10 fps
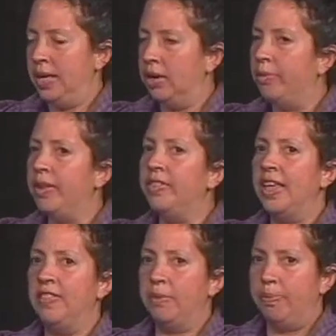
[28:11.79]
appeal, but
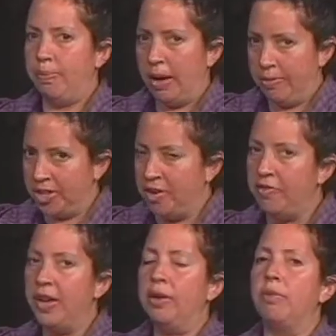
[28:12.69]
then the public
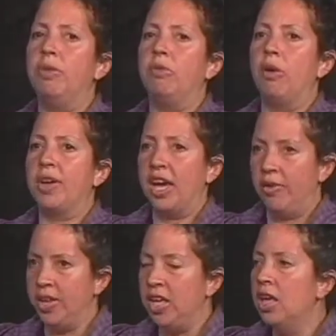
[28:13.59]
defender in Monroe
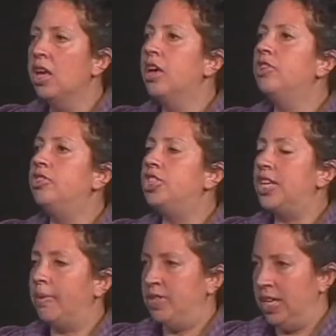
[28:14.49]
County
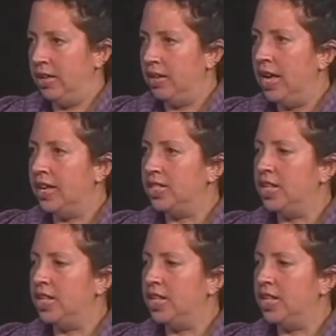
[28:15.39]
stepped in as the attorney.